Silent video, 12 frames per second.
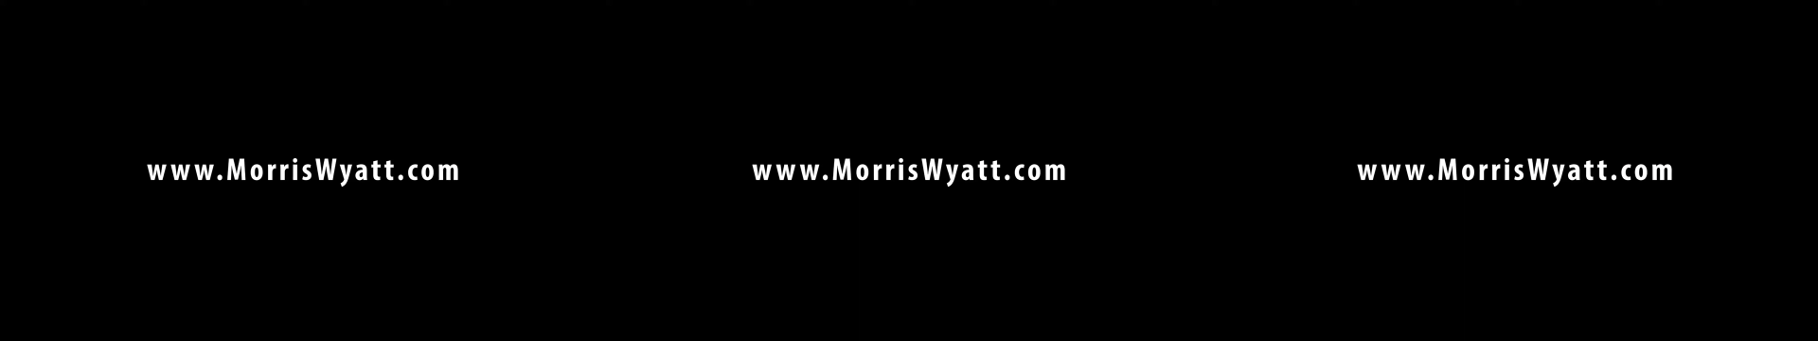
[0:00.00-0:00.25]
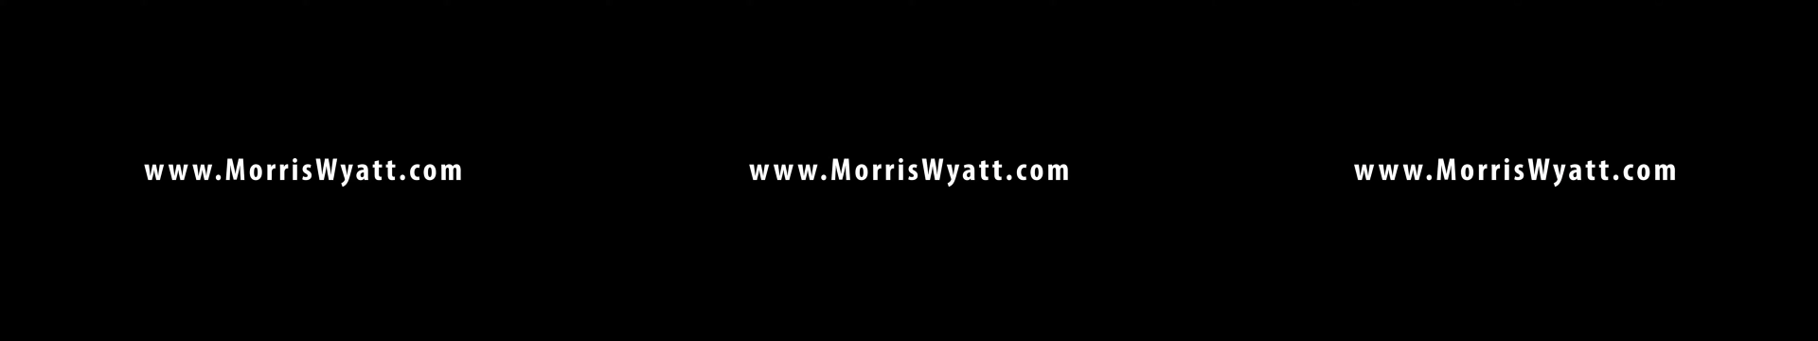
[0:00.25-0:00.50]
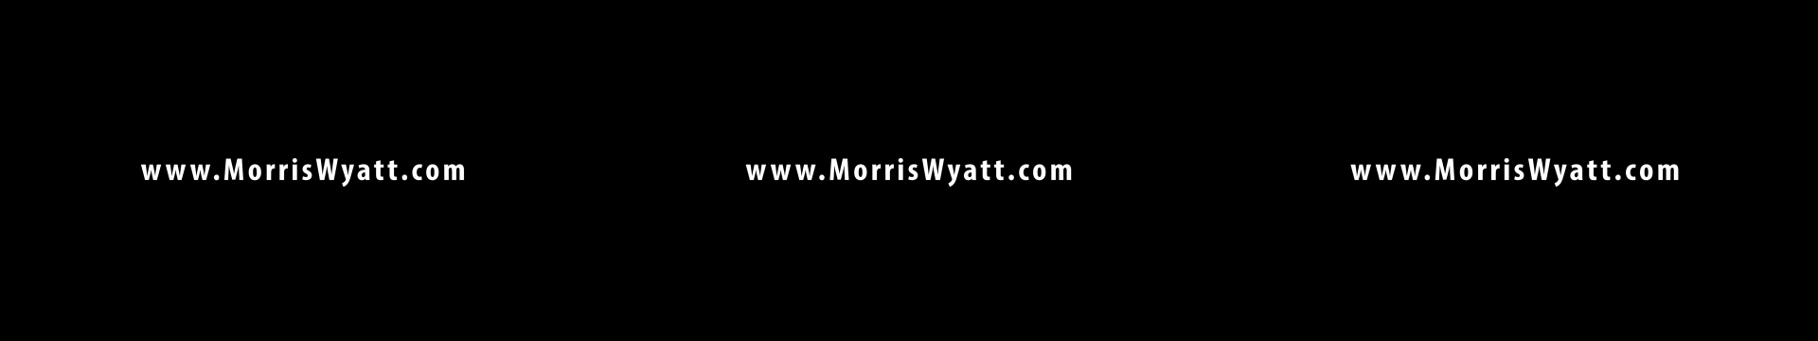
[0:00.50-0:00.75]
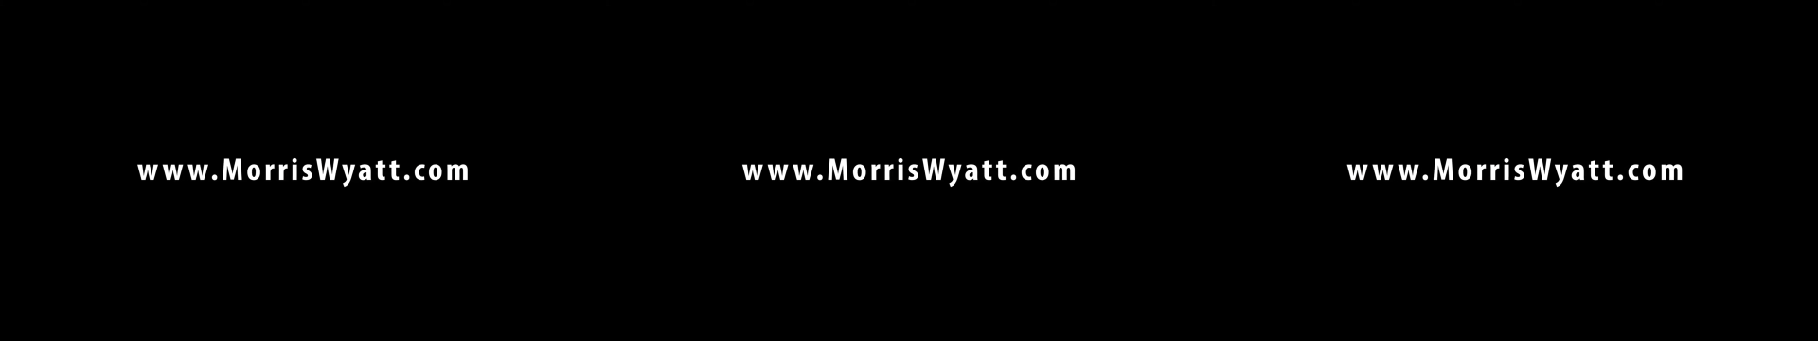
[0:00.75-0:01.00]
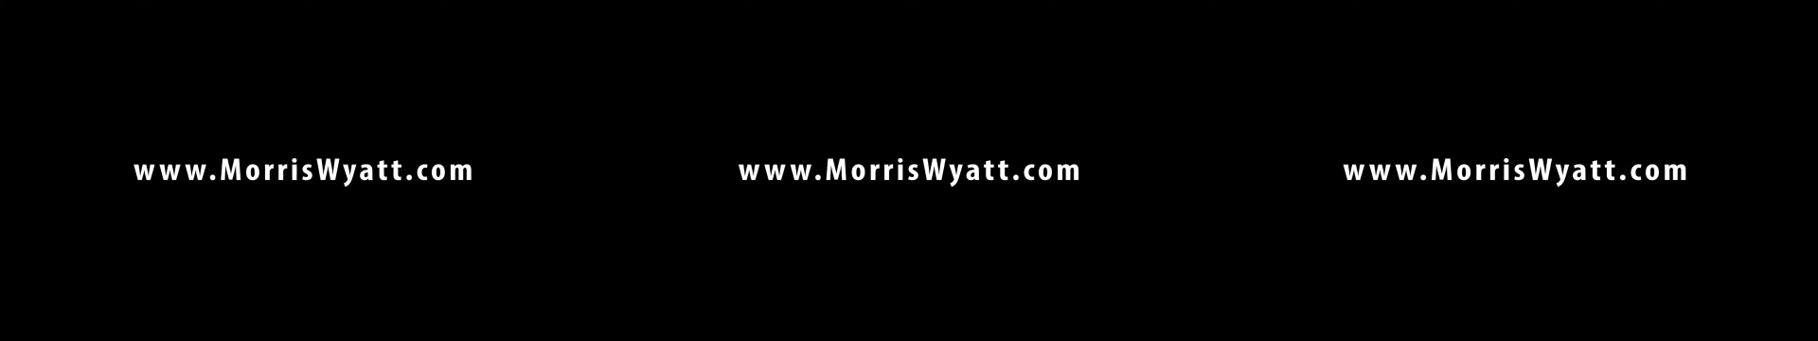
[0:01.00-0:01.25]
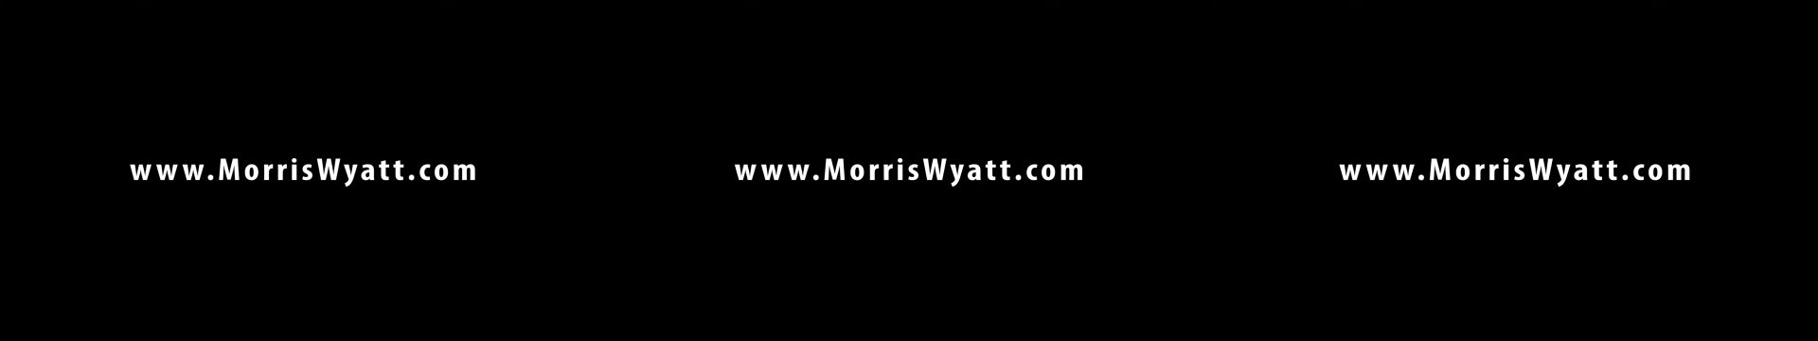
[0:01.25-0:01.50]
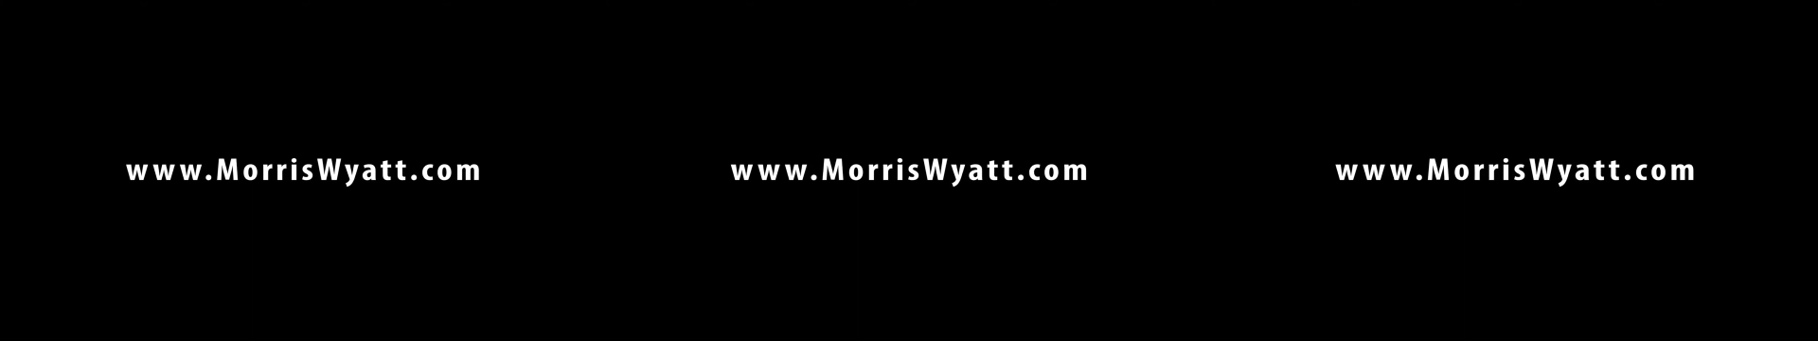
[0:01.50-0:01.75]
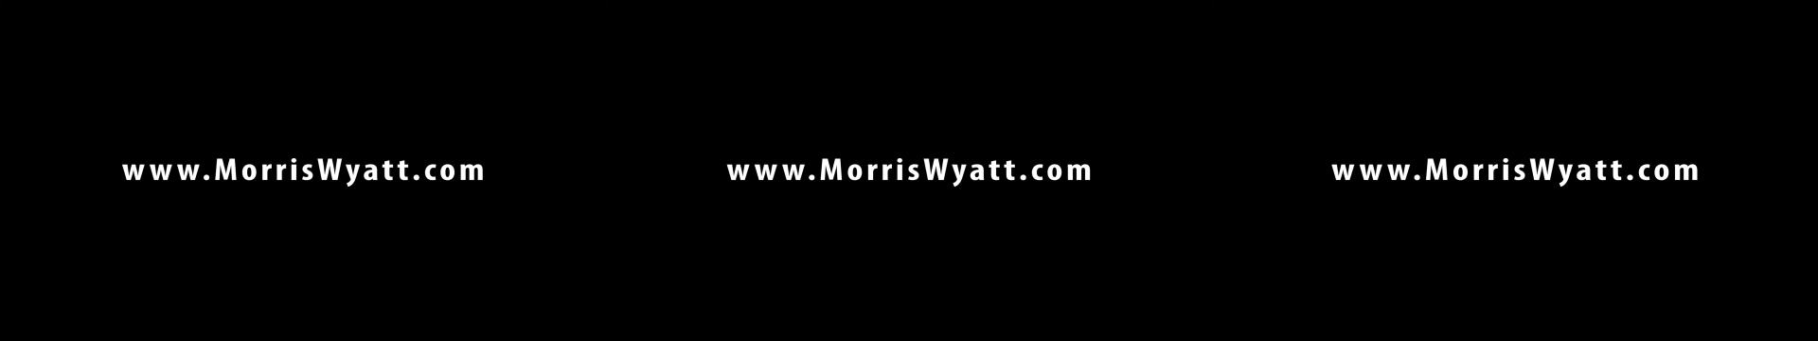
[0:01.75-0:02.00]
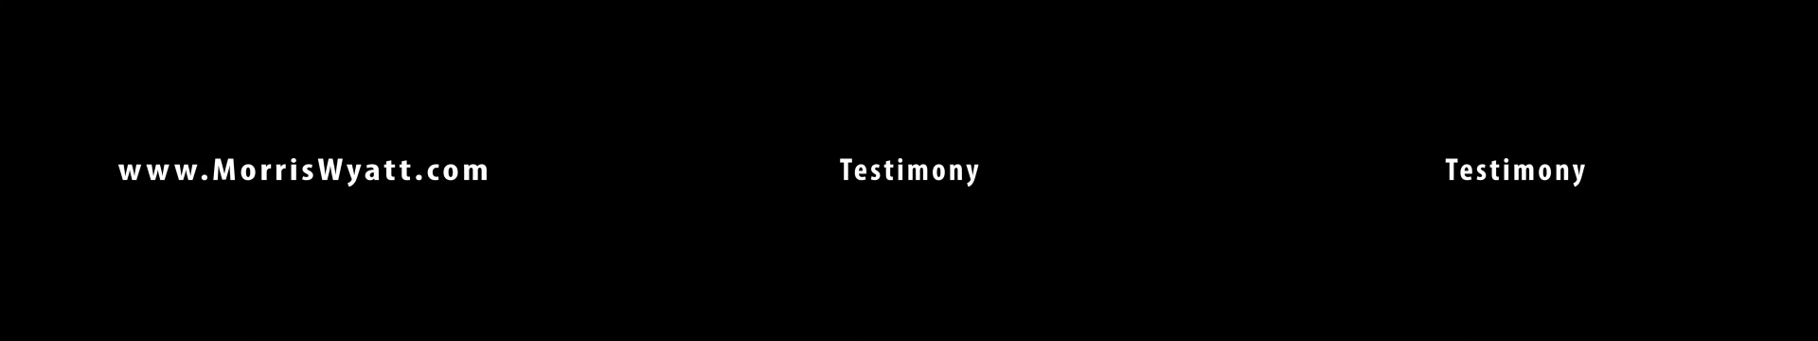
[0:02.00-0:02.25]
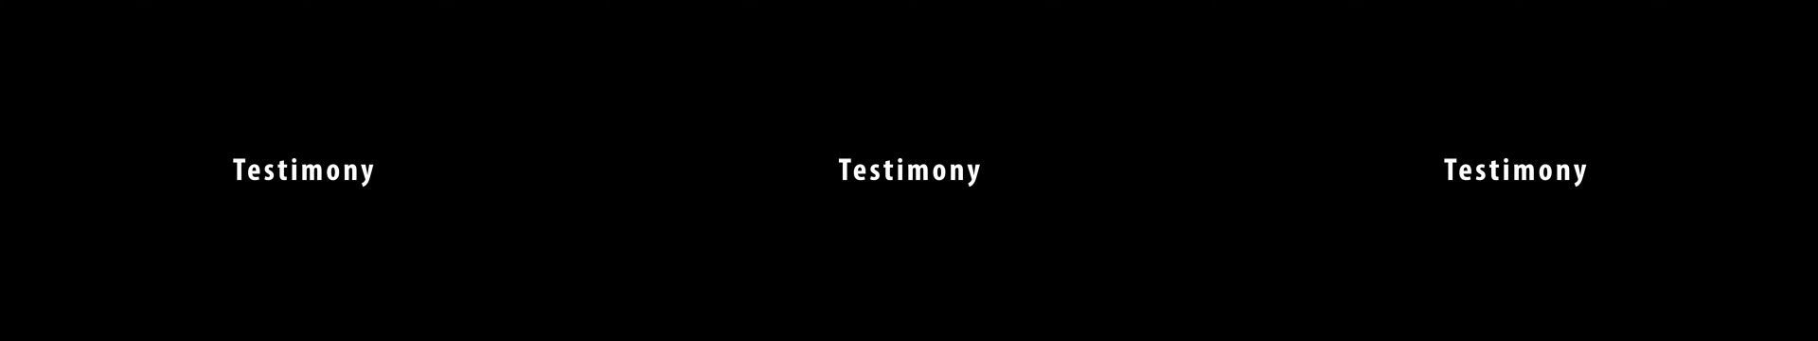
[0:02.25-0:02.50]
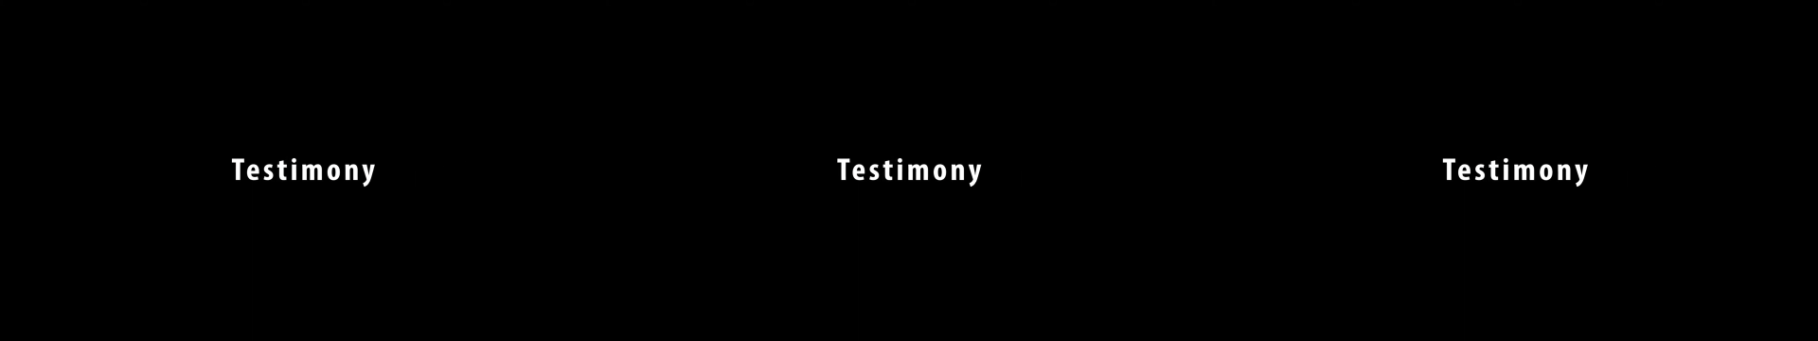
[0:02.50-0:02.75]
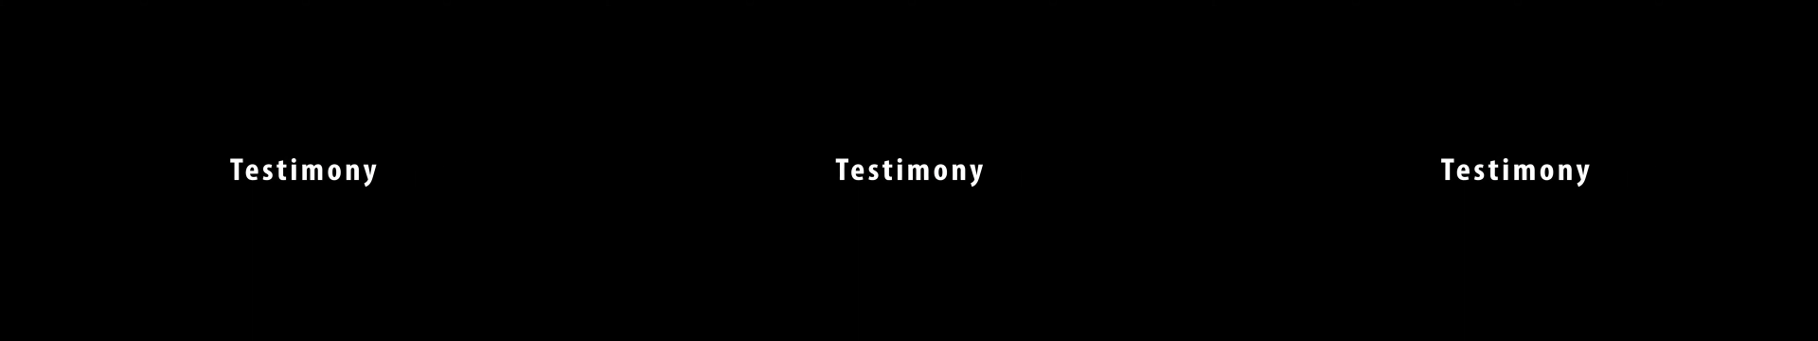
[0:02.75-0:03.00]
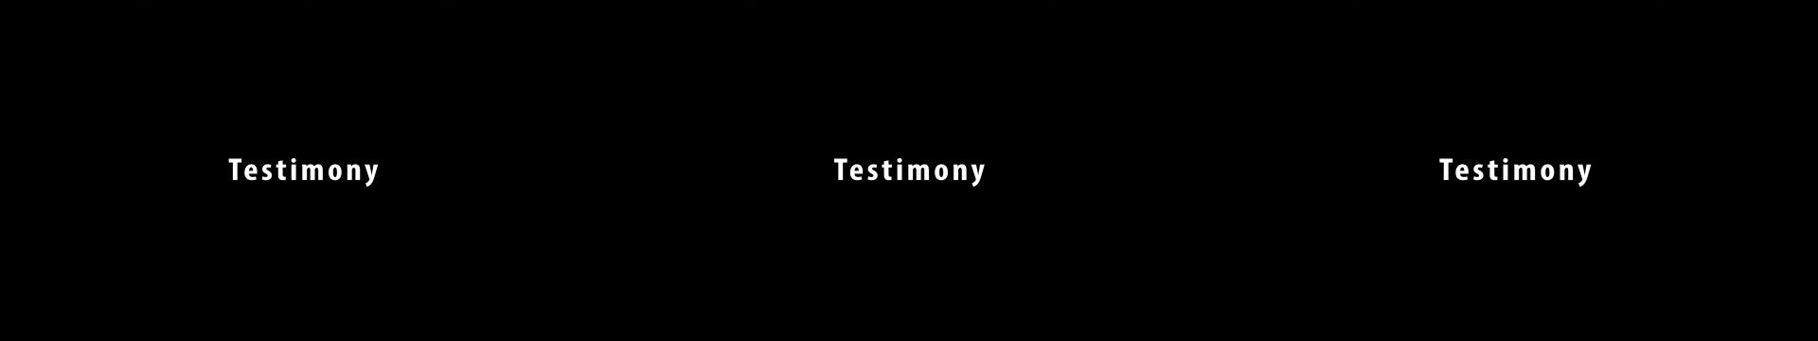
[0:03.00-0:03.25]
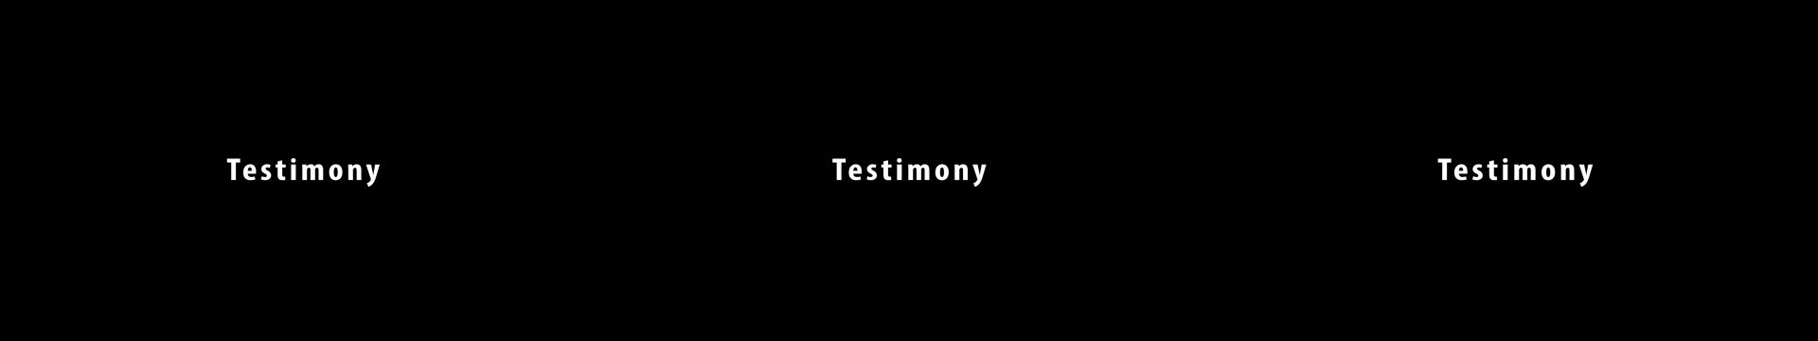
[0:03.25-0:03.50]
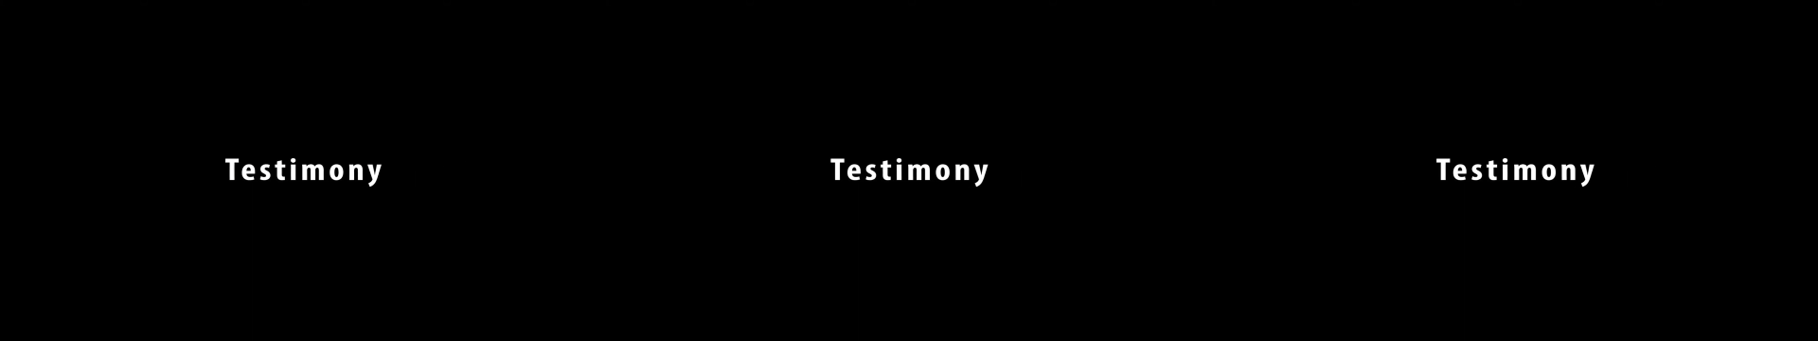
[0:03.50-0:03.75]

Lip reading: Nobody's mouth can be seen.